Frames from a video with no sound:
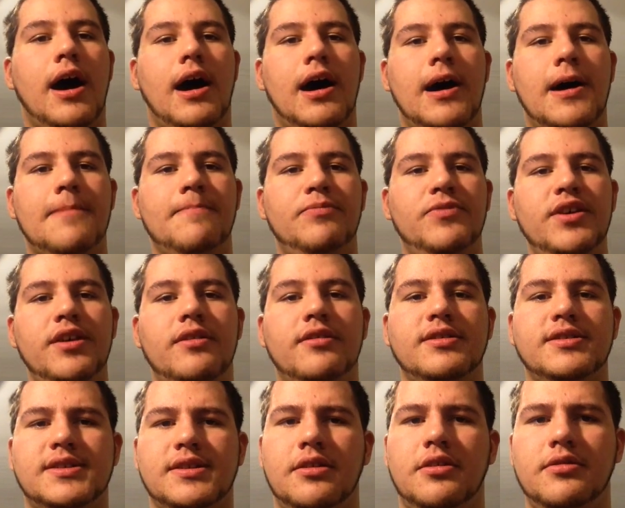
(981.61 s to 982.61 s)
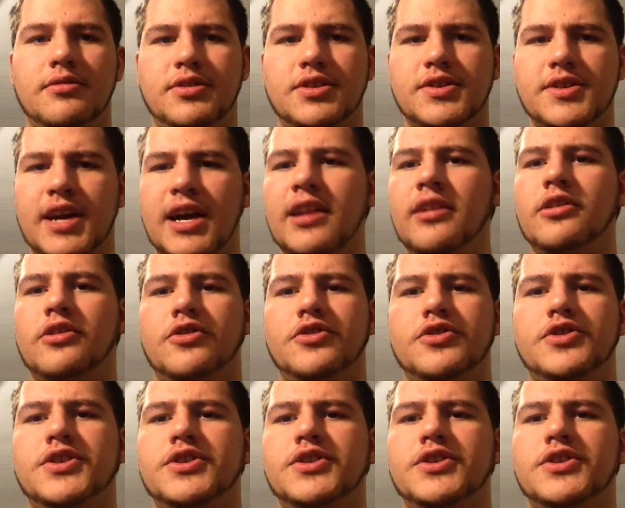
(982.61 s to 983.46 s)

Um, you know, so just kind of learn